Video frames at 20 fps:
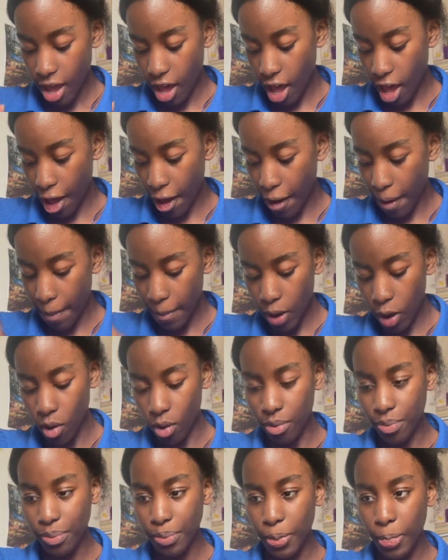
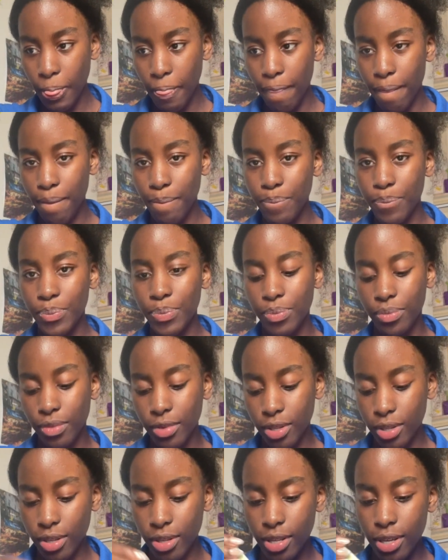Oh,
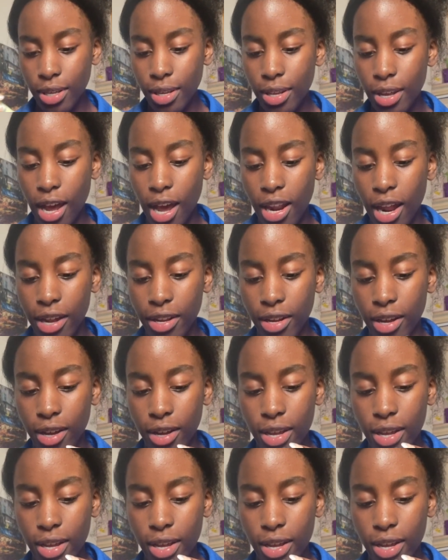this is a highlighter.